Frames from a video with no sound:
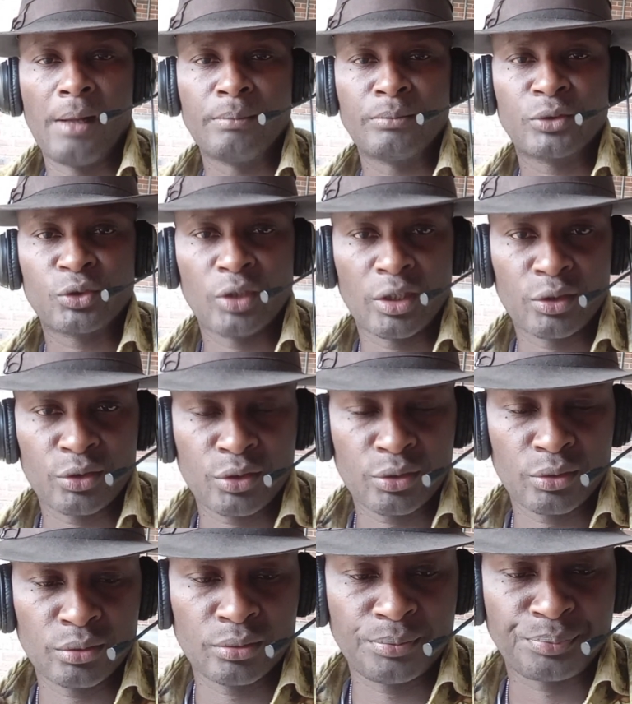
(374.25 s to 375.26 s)
struggle
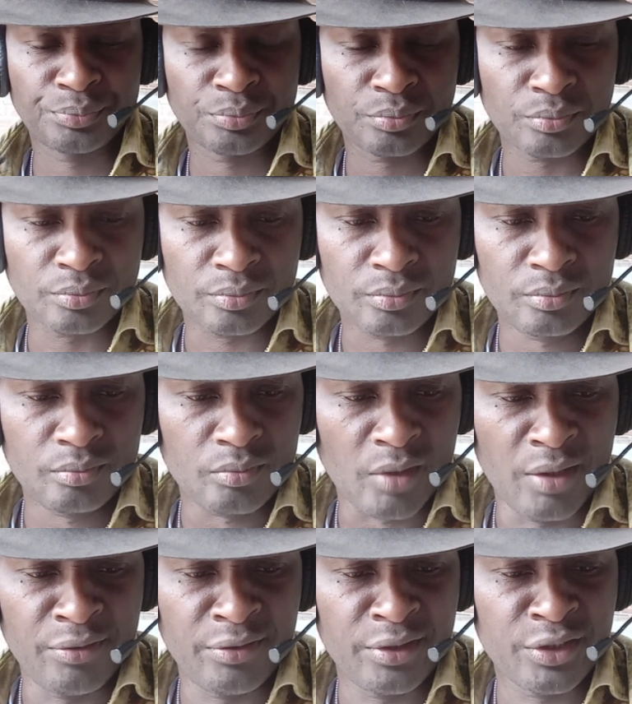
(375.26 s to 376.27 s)
to
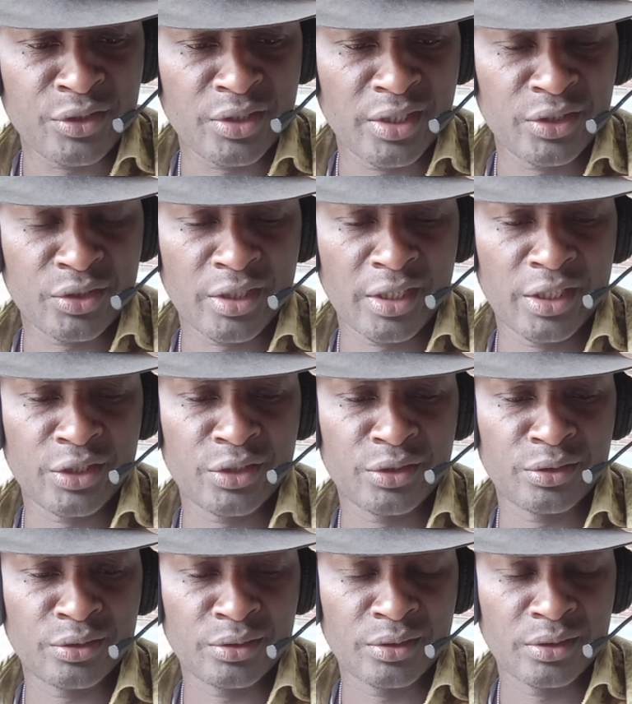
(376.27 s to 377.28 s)
finish their
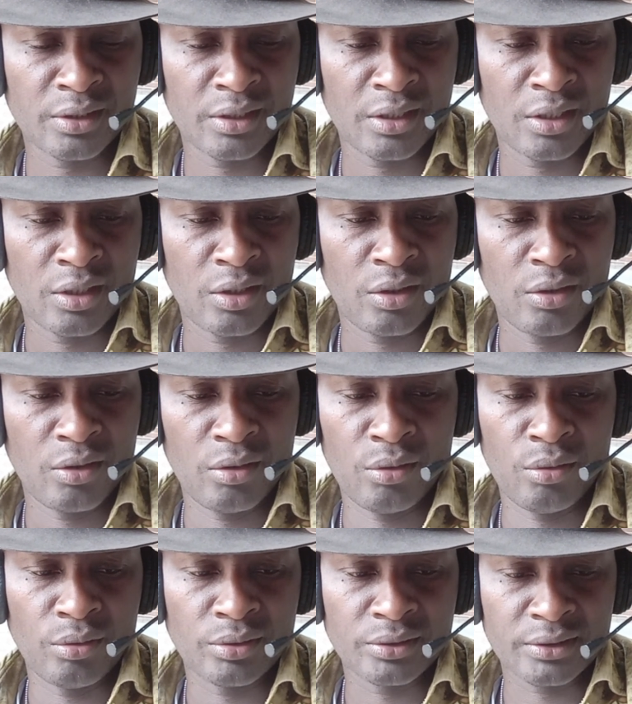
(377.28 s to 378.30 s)
education,
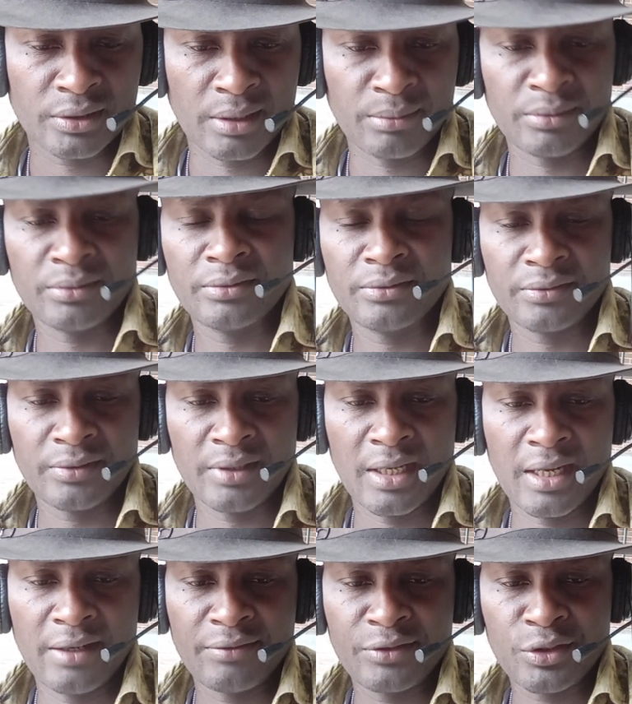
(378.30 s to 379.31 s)
or some
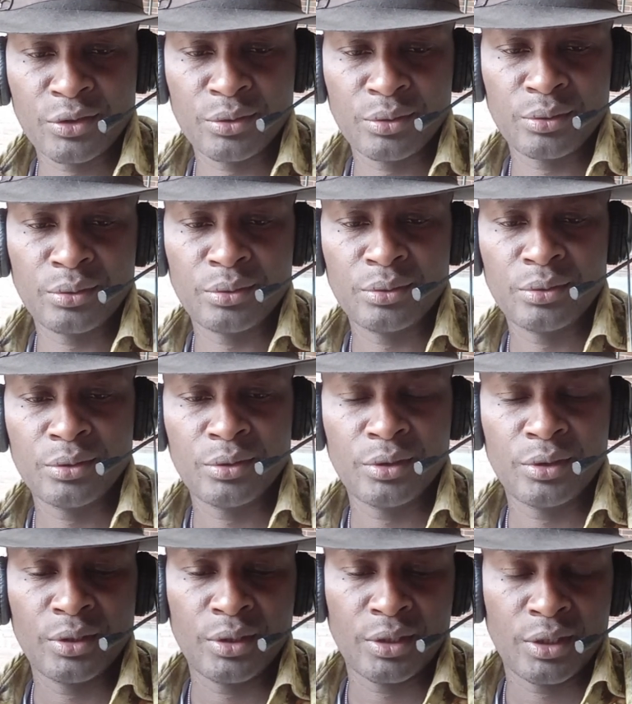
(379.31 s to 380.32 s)
have to
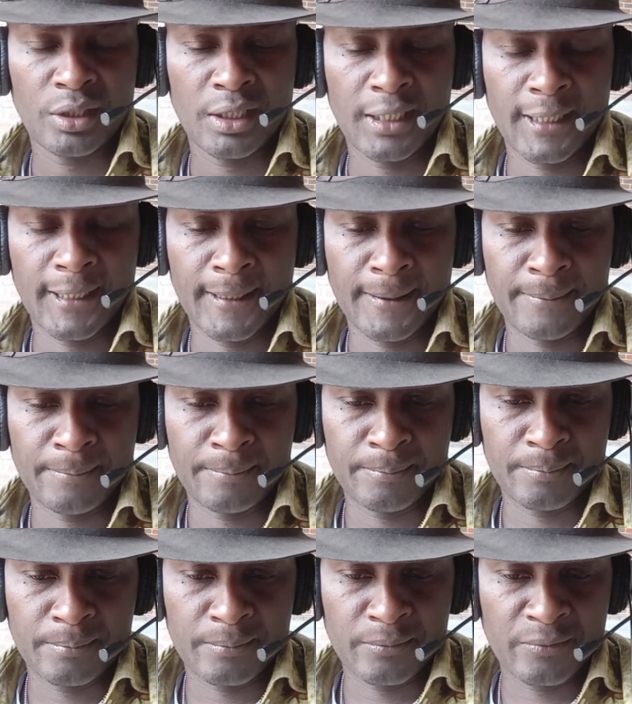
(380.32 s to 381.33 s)

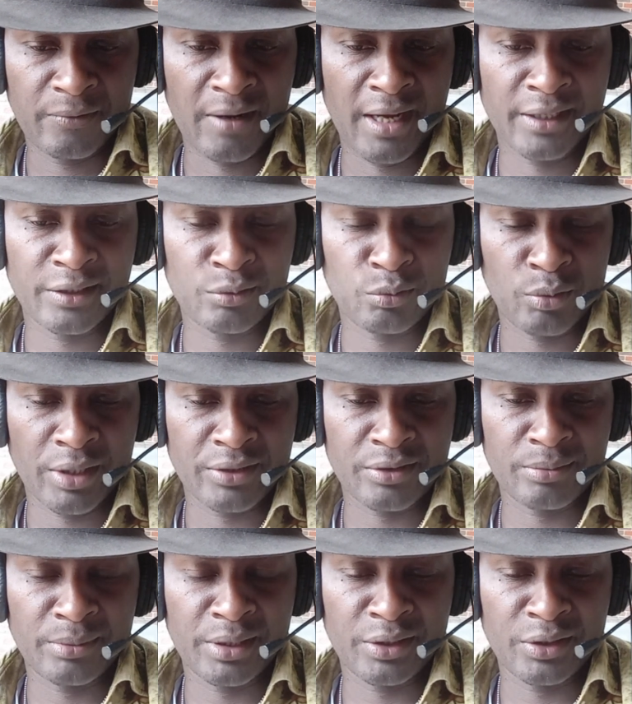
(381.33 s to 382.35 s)
find and ways
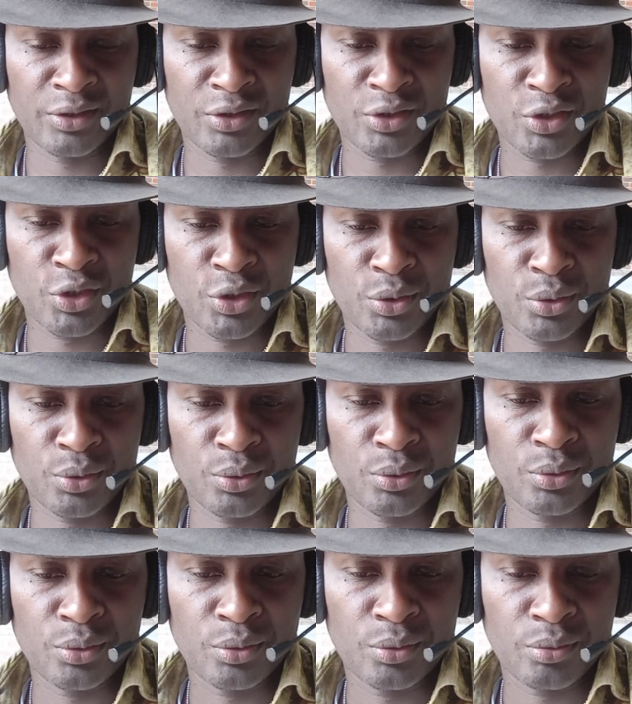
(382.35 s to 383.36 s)
and means
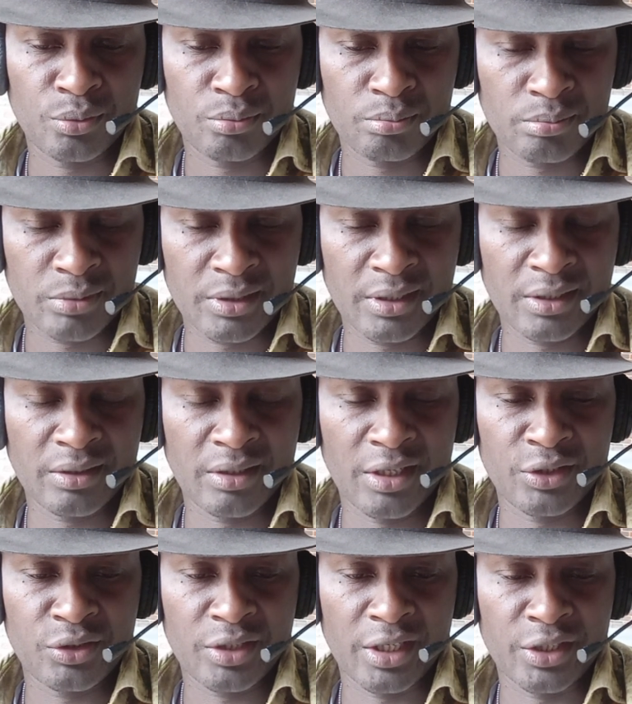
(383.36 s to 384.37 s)
to seek their
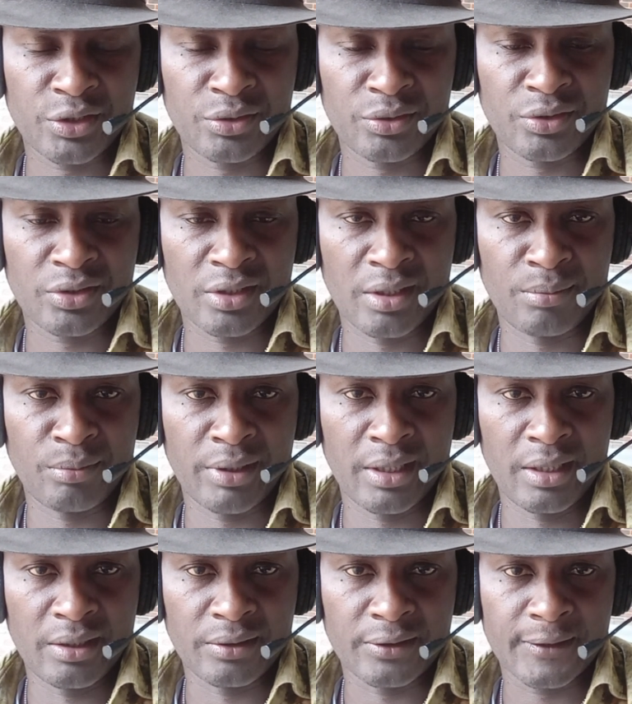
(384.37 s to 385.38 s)
education somewhere
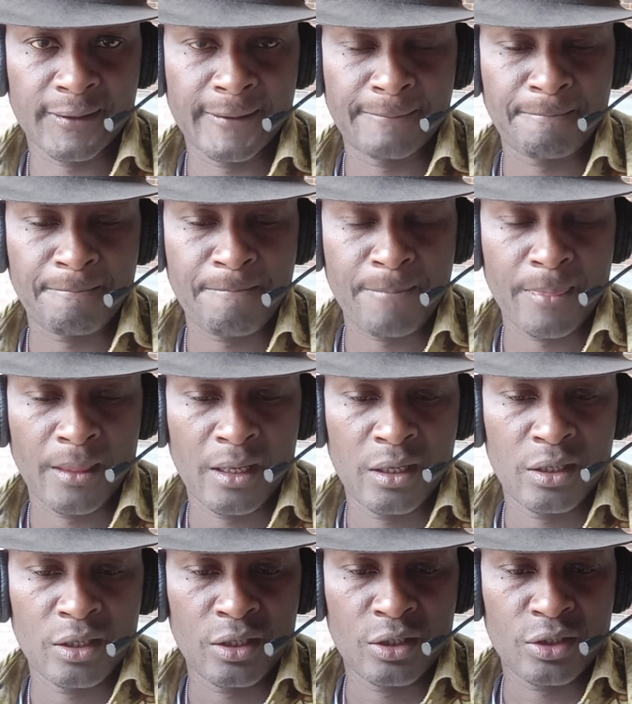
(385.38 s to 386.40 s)
else.
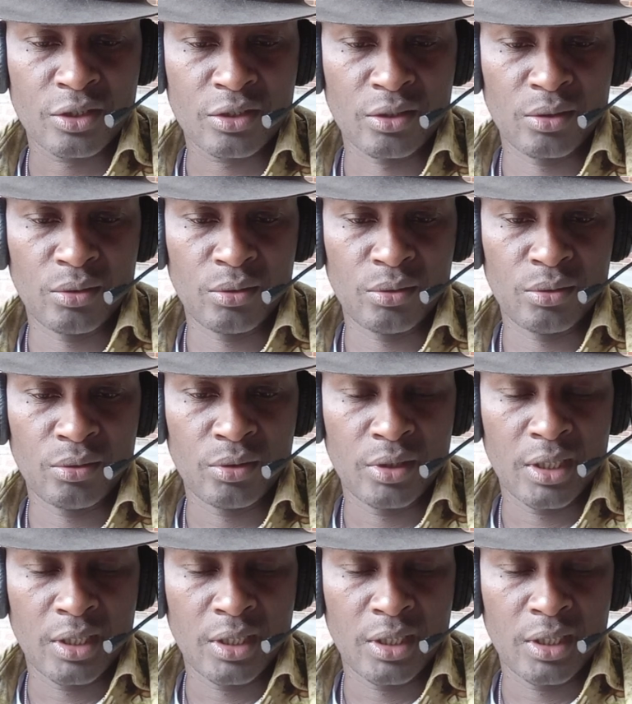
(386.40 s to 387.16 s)
So